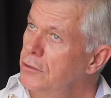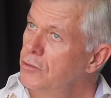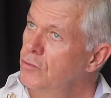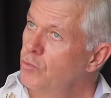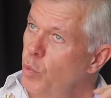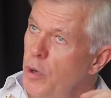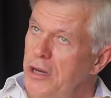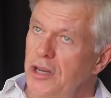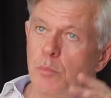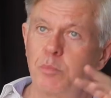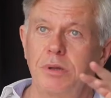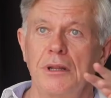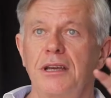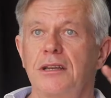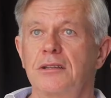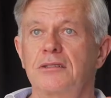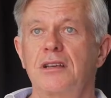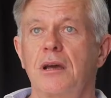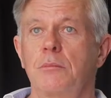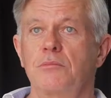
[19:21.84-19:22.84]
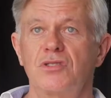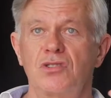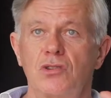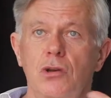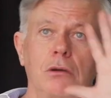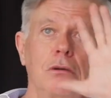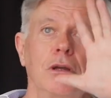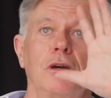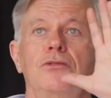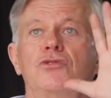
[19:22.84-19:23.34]
When you're playing some
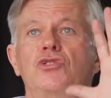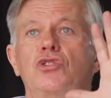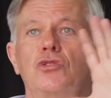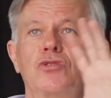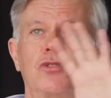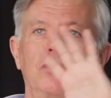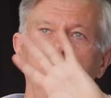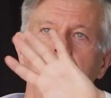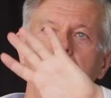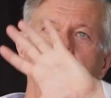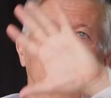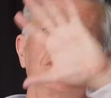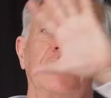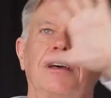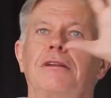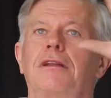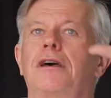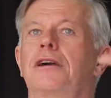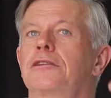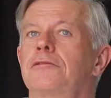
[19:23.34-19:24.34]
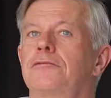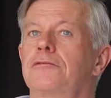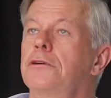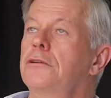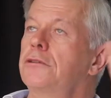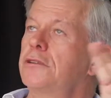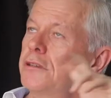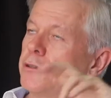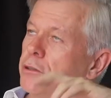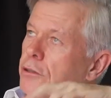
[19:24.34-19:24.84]
solos, you sound like the
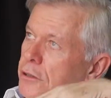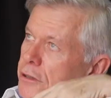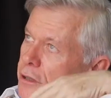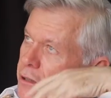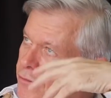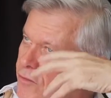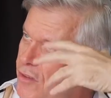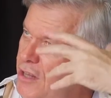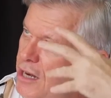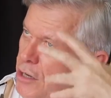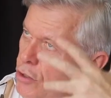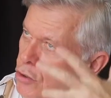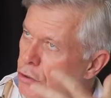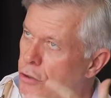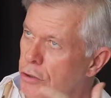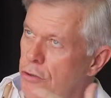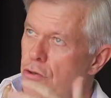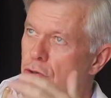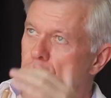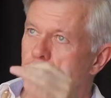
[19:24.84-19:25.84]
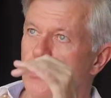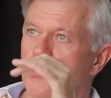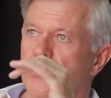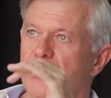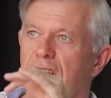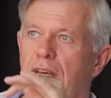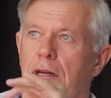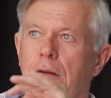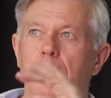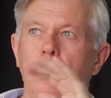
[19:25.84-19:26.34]
flute, and then you can use your
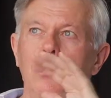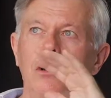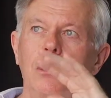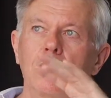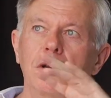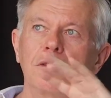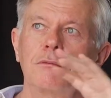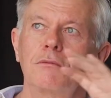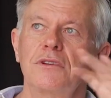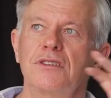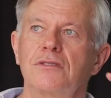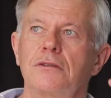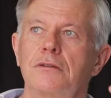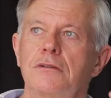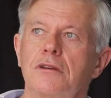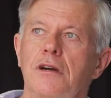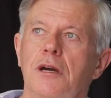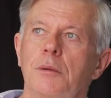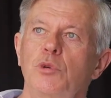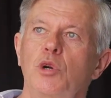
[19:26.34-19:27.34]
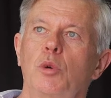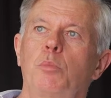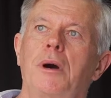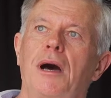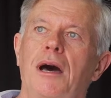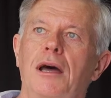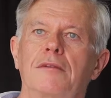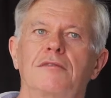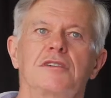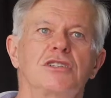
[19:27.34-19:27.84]
sound. A lot of the rest of the time, you're
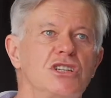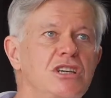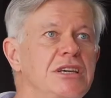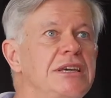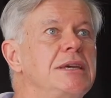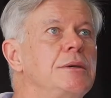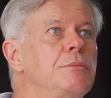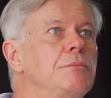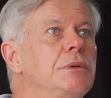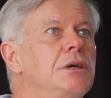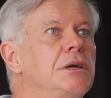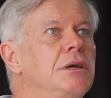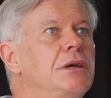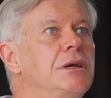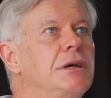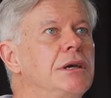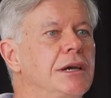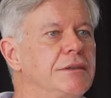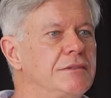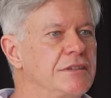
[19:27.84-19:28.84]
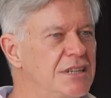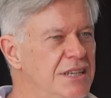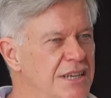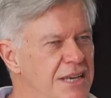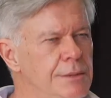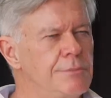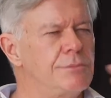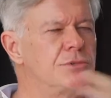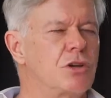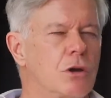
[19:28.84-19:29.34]
part of a team, and the
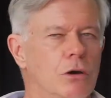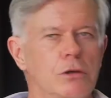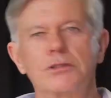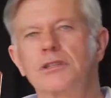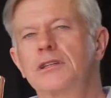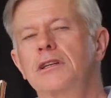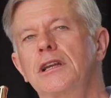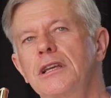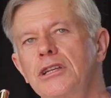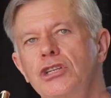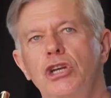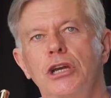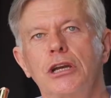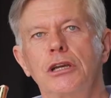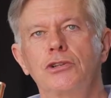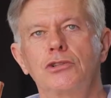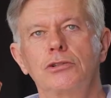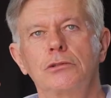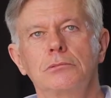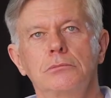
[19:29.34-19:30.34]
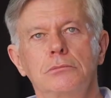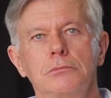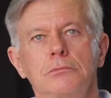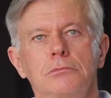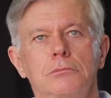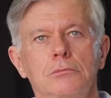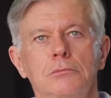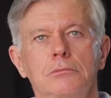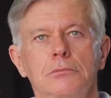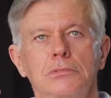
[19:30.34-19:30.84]
teams constantly change.
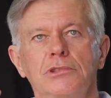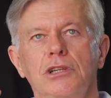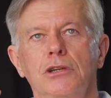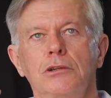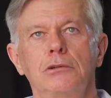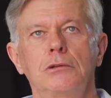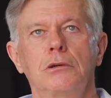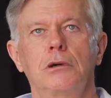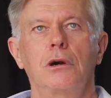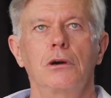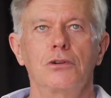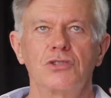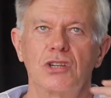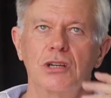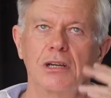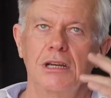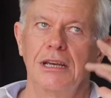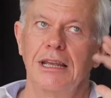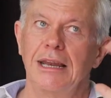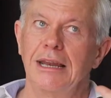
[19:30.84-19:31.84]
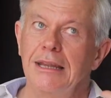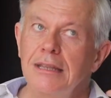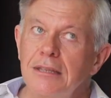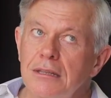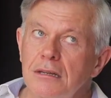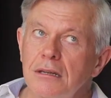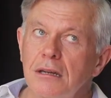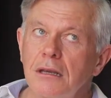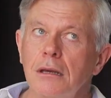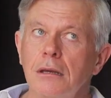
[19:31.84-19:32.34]
So you're constantly
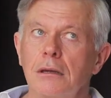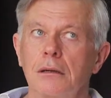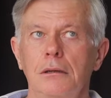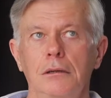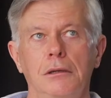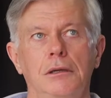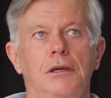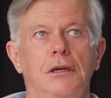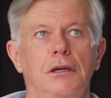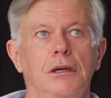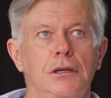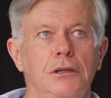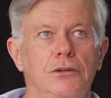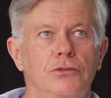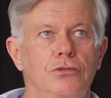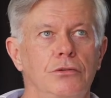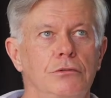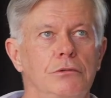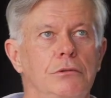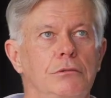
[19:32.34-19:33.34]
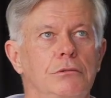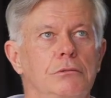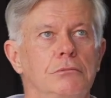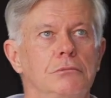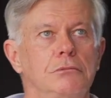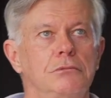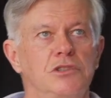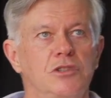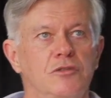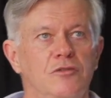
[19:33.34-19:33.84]
listening to
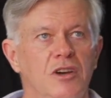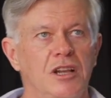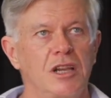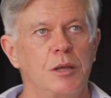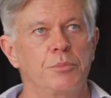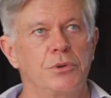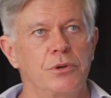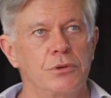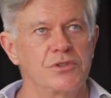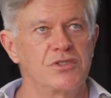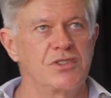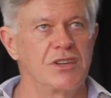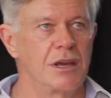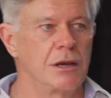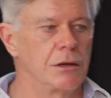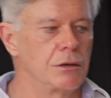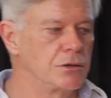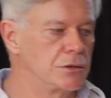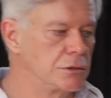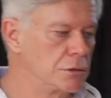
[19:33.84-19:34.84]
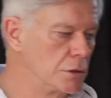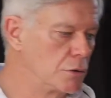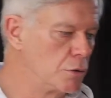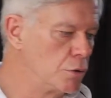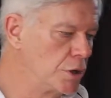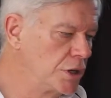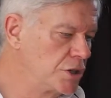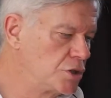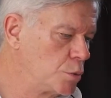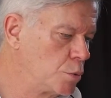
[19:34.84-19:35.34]
develop your sound
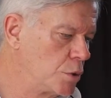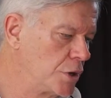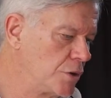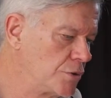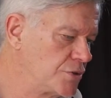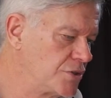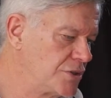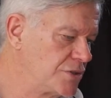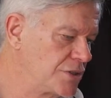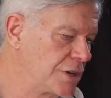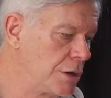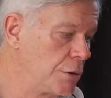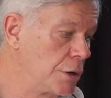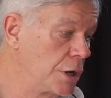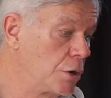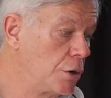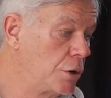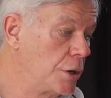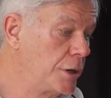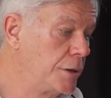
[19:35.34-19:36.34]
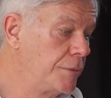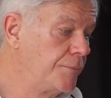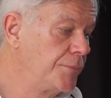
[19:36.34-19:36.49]
according to what else is going on.